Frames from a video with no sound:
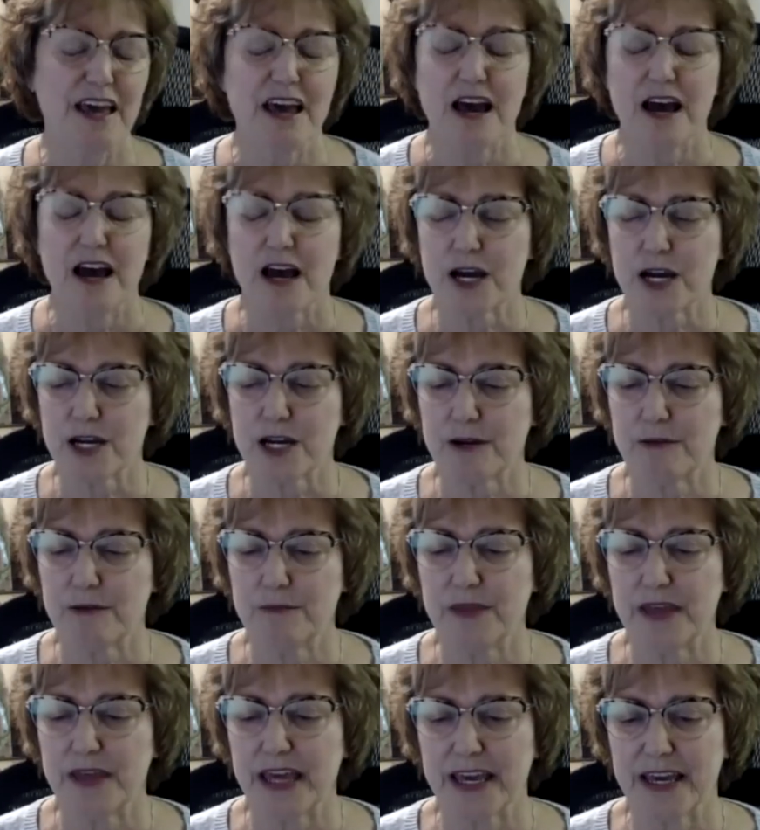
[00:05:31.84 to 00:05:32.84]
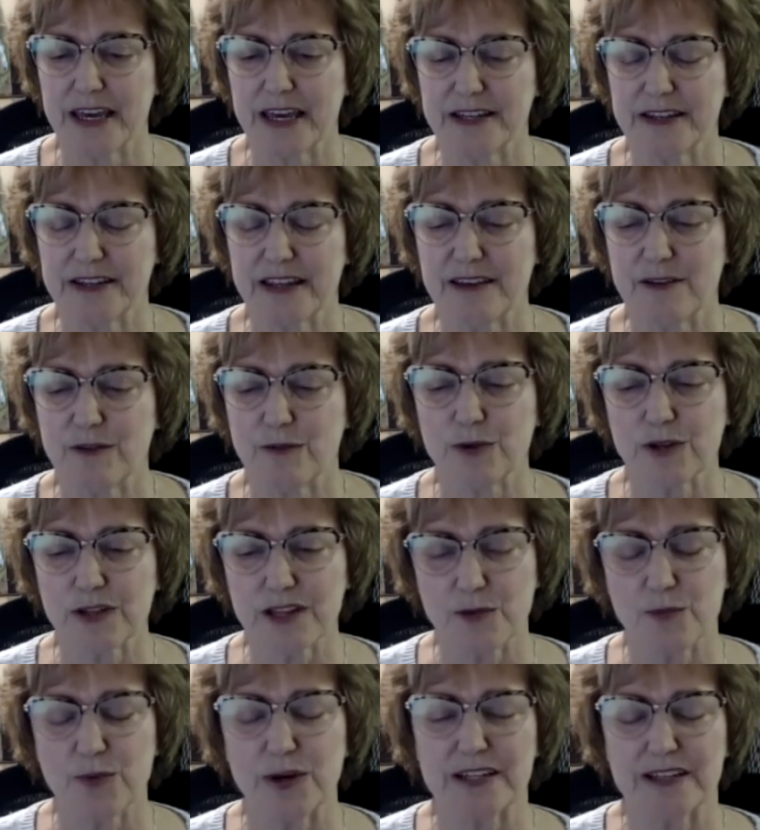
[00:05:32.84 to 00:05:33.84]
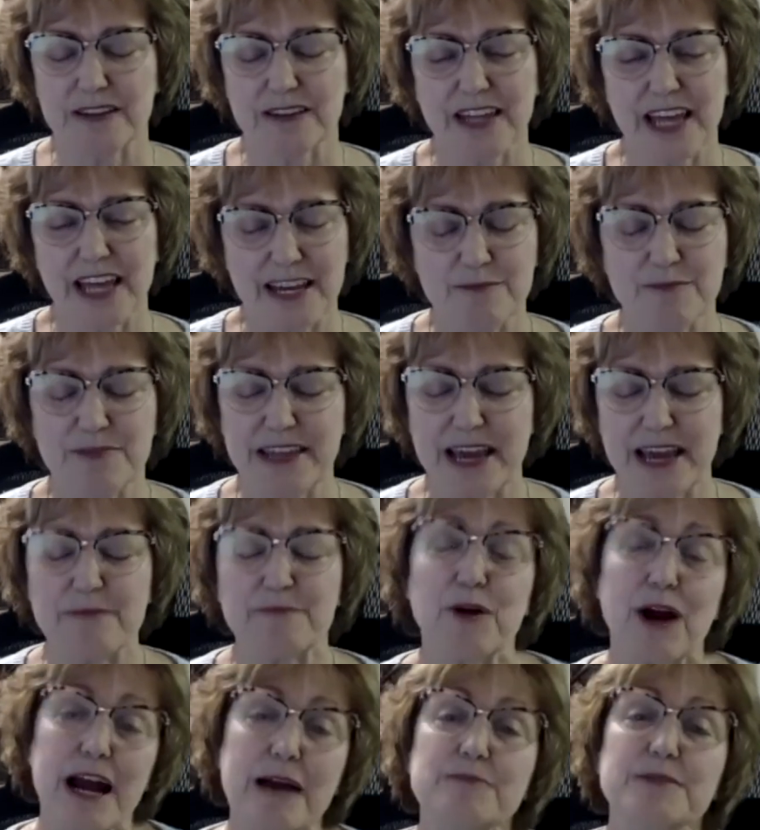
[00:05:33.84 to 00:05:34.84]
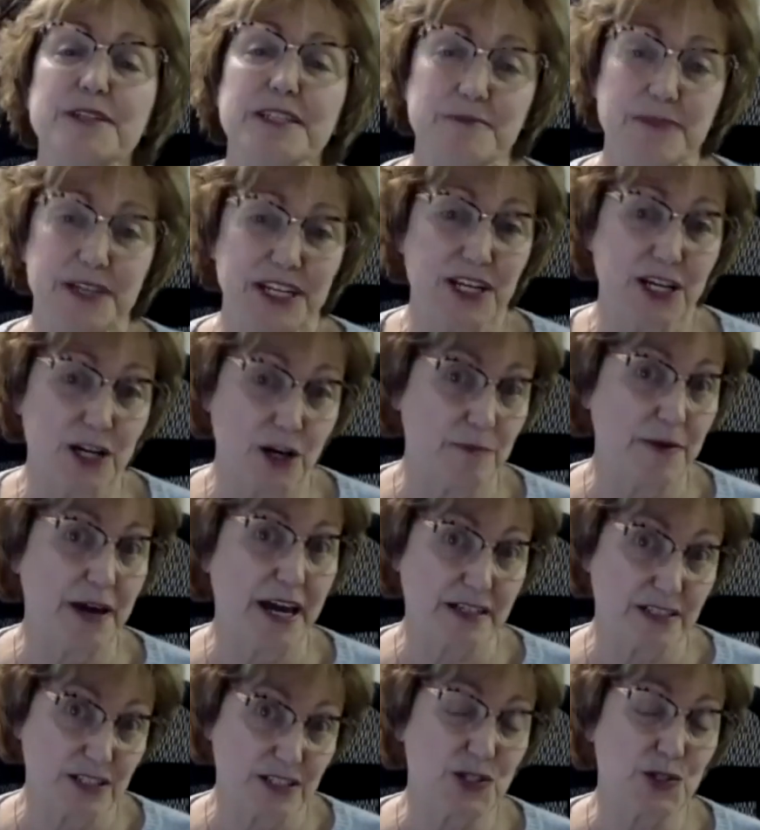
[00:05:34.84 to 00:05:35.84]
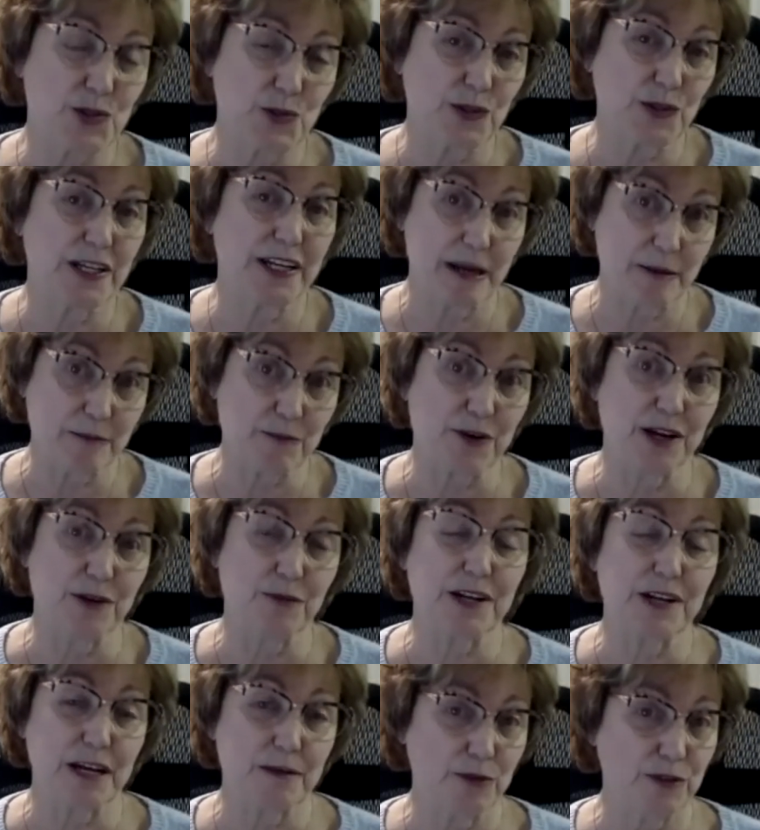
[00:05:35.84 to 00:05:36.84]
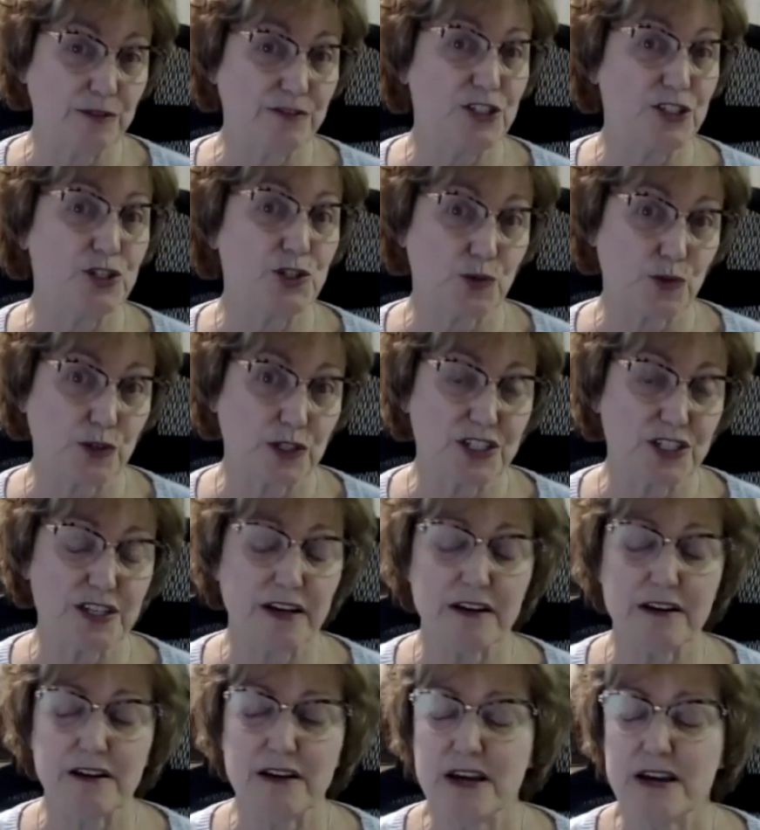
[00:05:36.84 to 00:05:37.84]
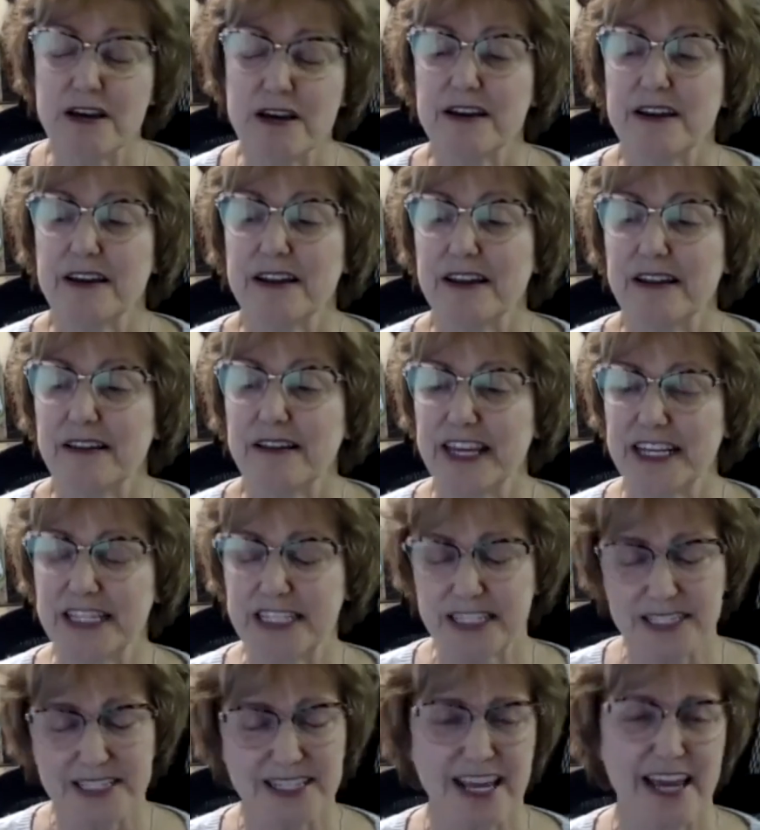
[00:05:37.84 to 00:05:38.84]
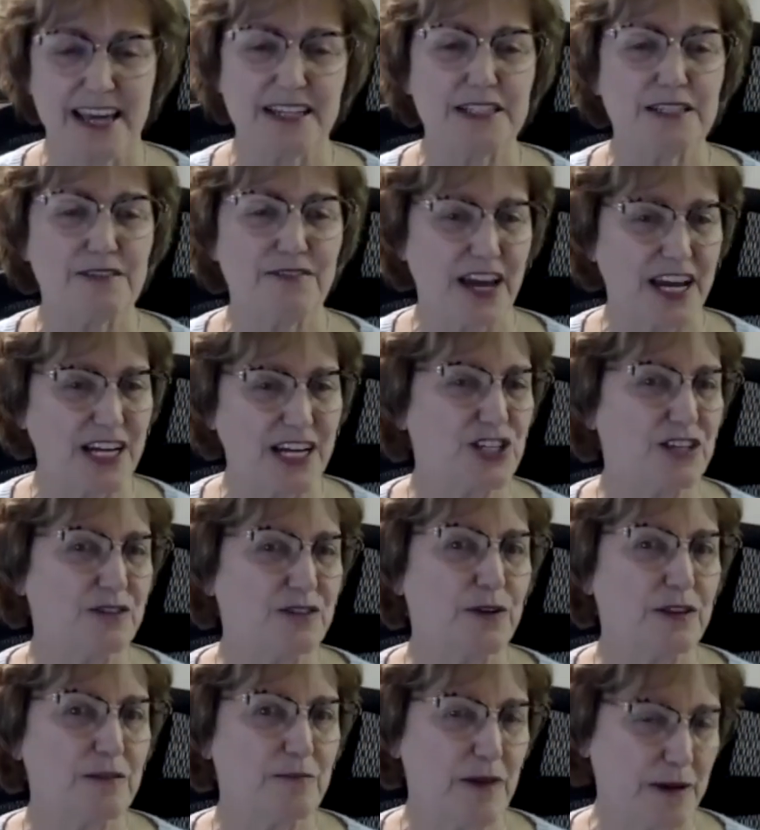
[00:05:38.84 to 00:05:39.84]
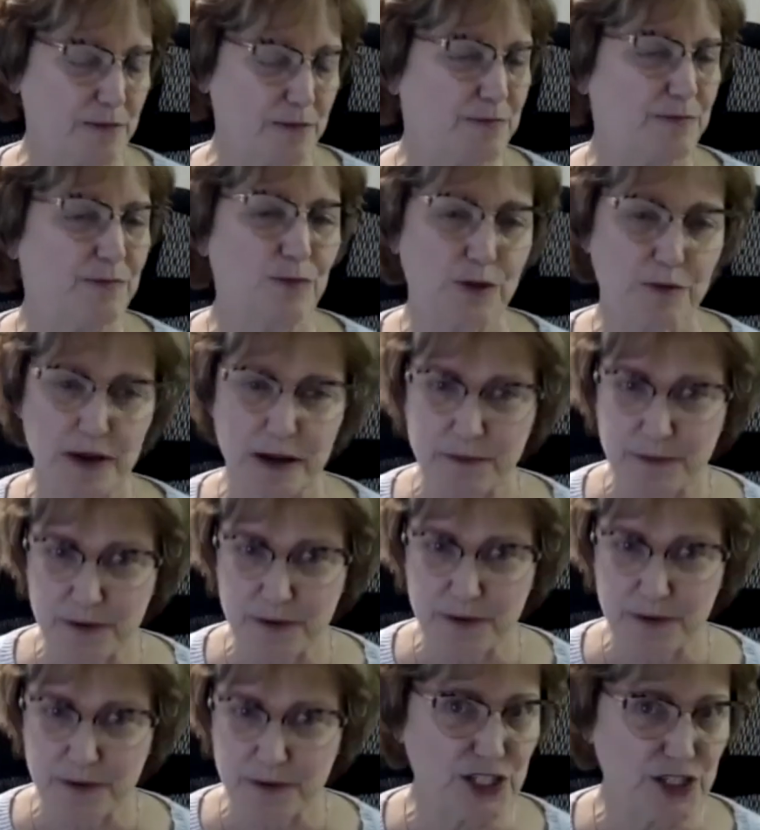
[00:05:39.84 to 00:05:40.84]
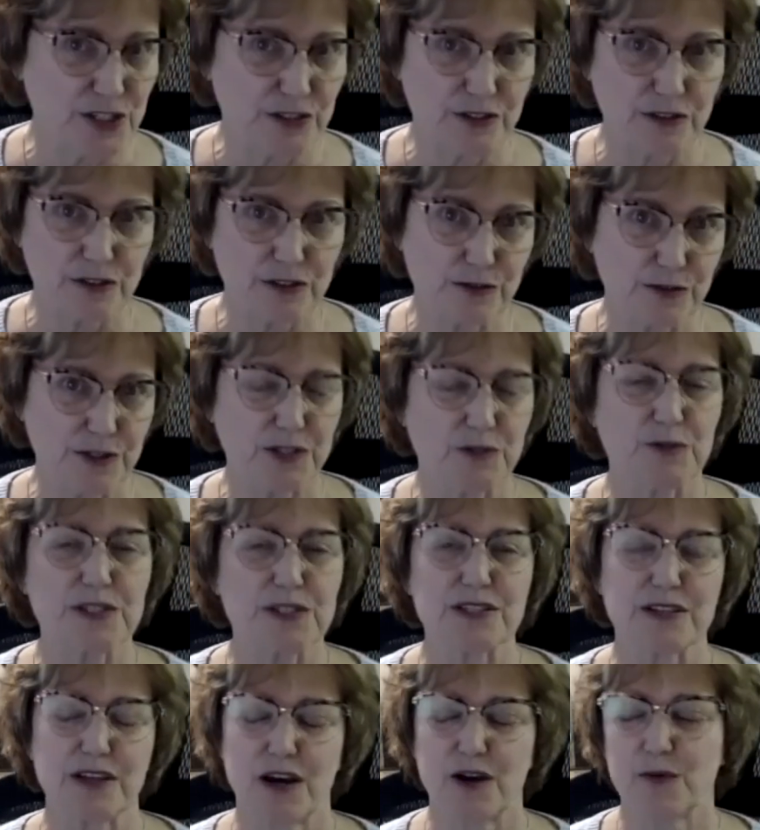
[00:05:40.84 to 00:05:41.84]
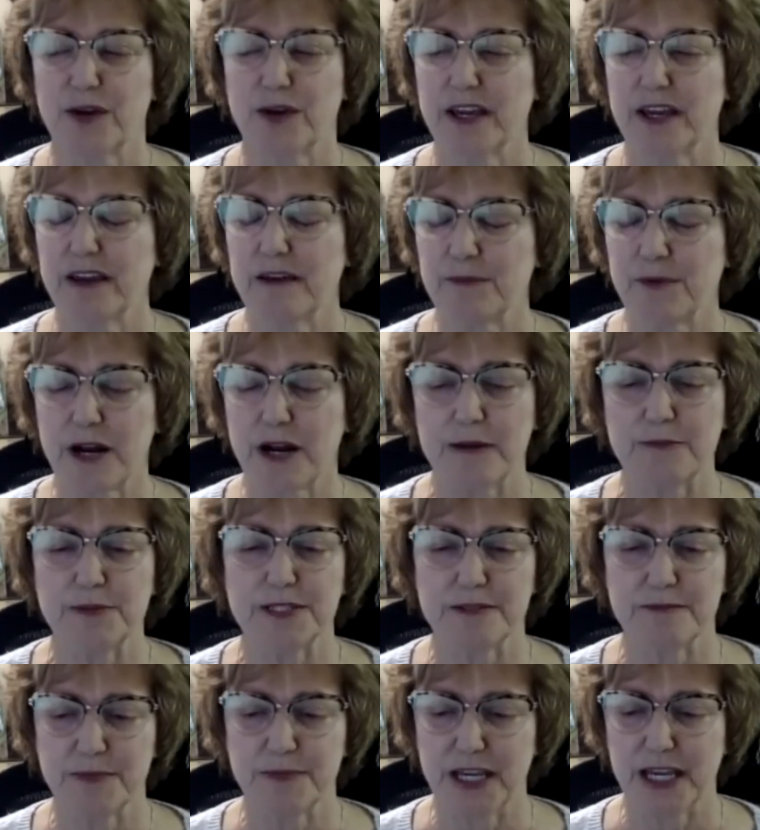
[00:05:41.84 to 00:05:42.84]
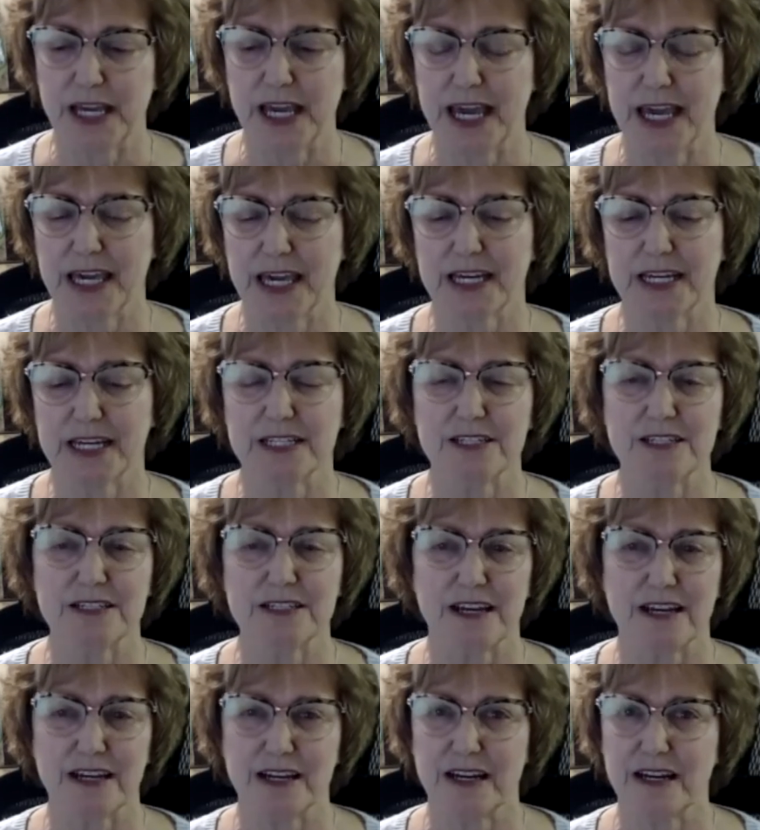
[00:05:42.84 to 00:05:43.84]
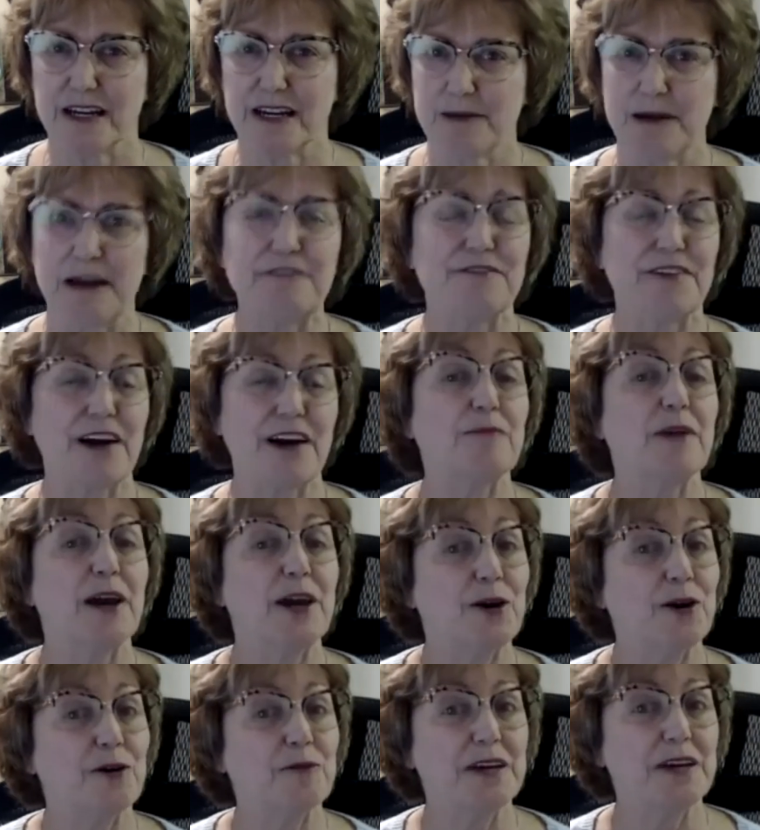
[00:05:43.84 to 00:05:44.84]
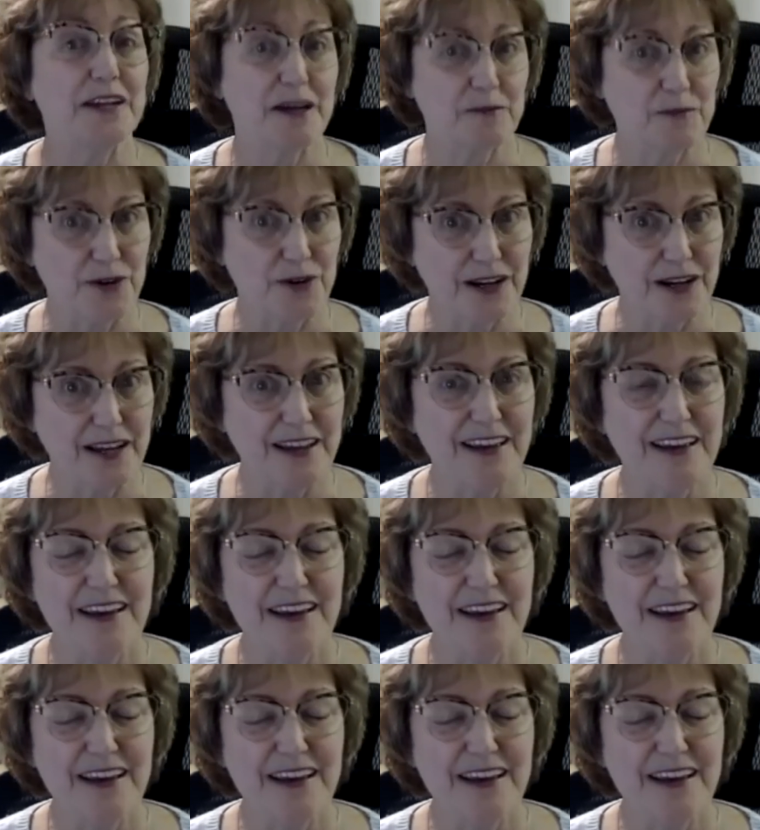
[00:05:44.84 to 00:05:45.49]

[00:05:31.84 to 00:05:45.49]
And really that prompted me to go back to school at Emory when I moved to Georgia. The dissatisfaction with where my professional career was going prompted me, and I found my home at Emory.